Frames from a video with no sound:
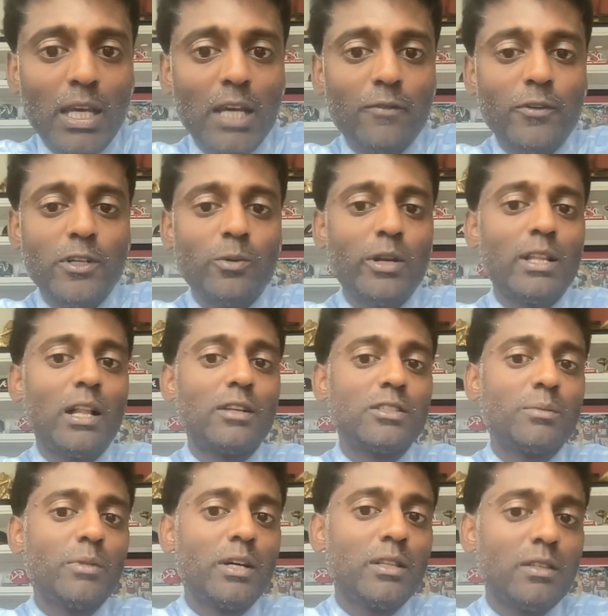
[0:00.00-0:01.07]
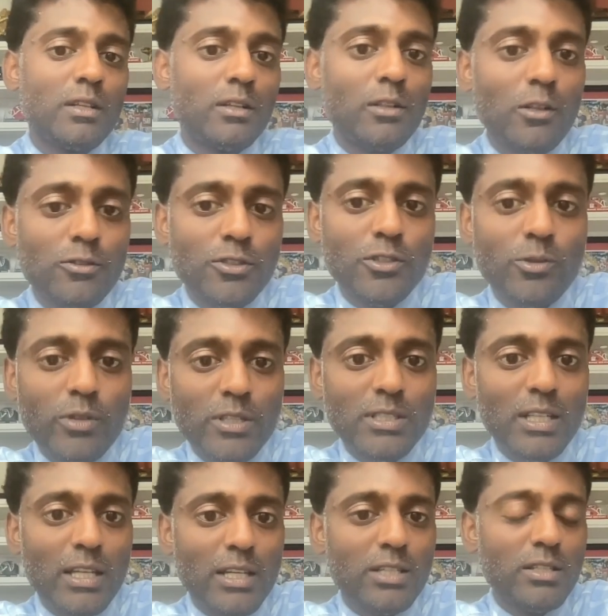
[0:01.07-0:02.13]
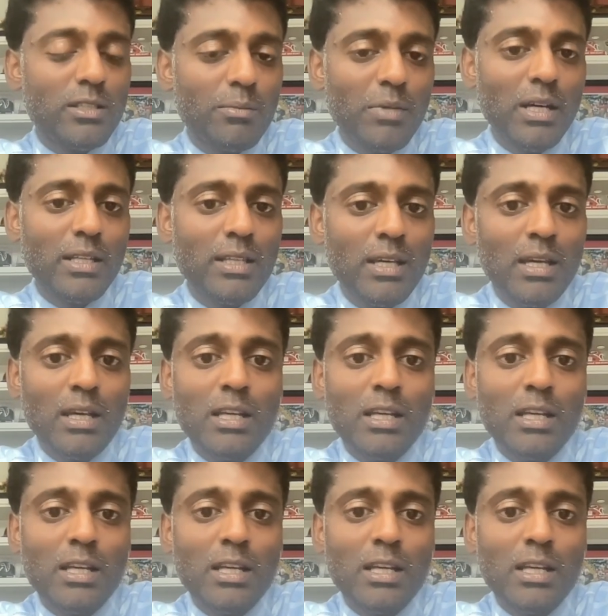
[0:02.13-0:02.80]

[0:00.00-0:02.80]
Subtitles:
And for $20 a month and close to 200 selections a month,